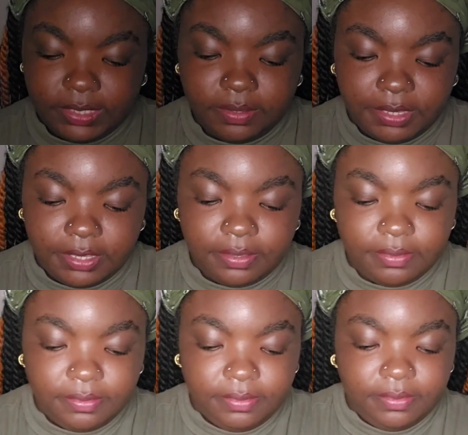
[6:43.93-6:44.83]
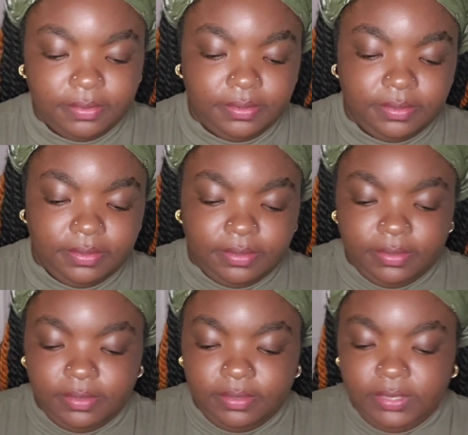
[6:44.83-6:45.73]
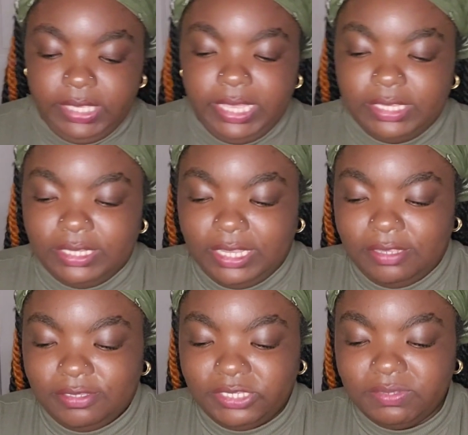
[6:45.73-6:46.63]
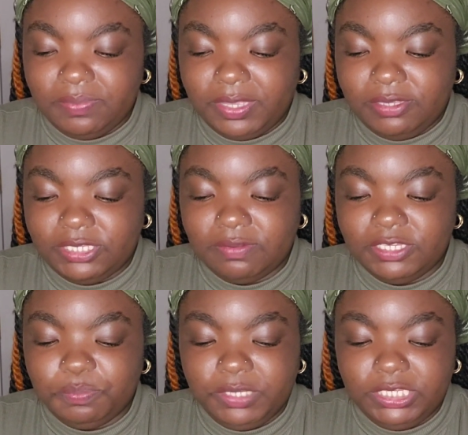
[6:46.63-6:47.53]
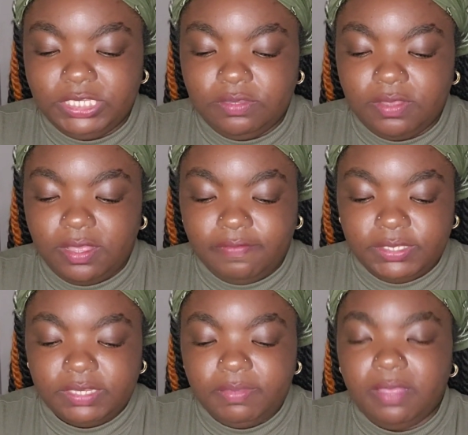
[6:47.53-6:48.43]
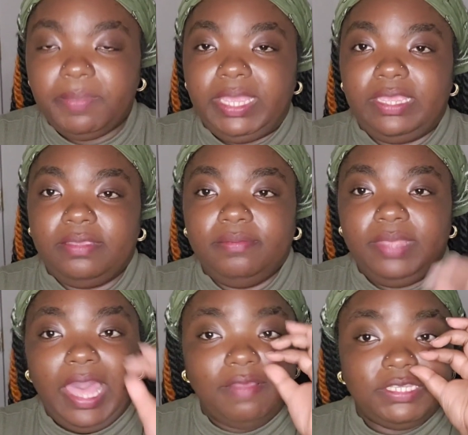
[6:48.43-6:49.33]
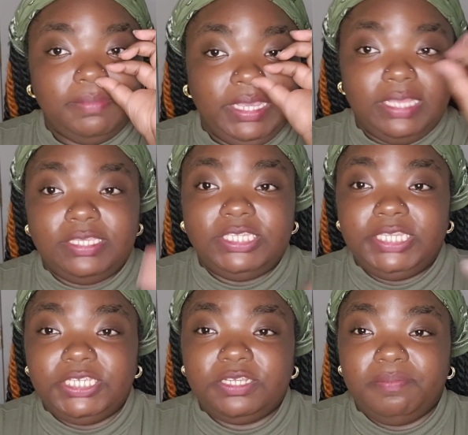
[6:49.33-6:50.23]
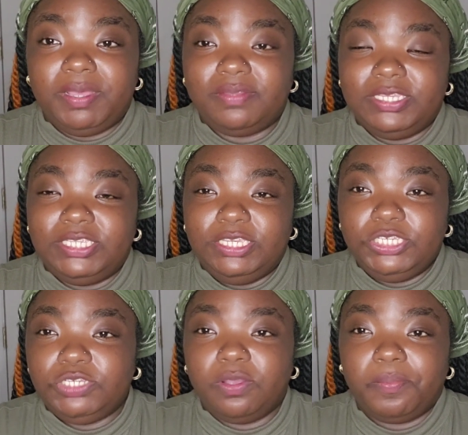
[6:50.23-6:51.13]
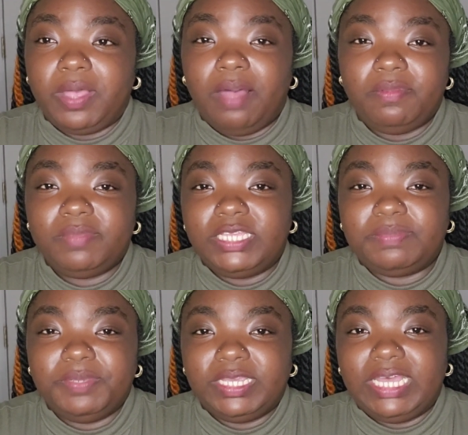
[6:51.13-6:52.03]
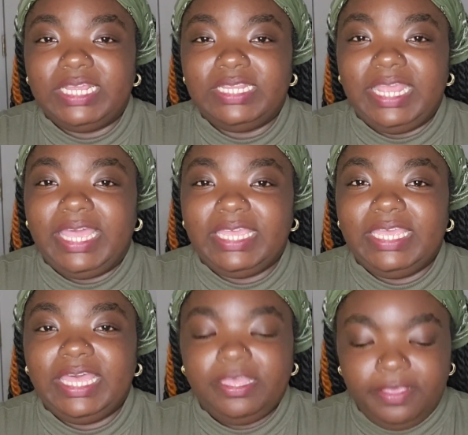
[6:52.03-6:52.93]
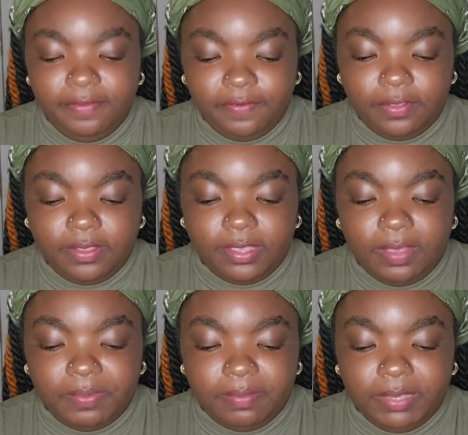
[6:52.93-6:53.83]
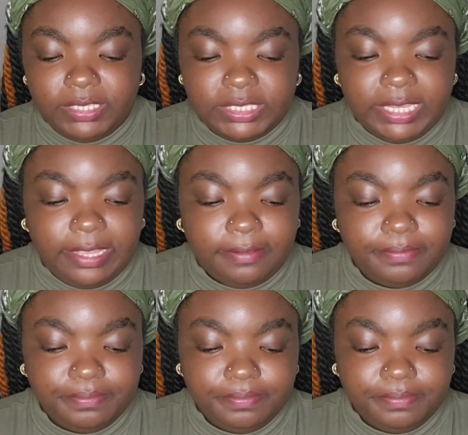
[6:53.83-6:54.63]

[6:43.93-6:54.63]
okay yeah something about someone's pissing you off and some y'all might have to make a decision about this issue or problem that's been kind of nagging at you for a couple of months now